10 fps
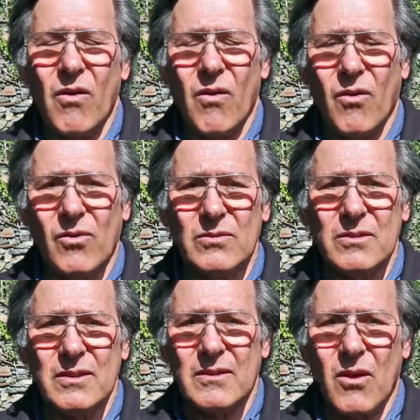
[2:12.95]
all
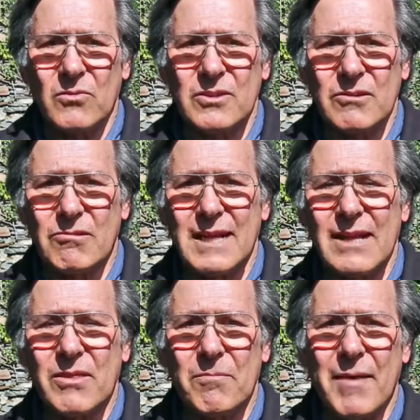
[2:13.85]
go to
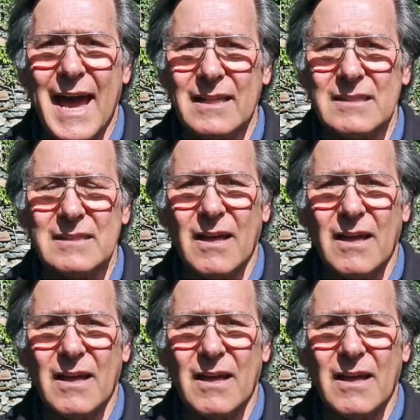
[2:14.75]
create the balance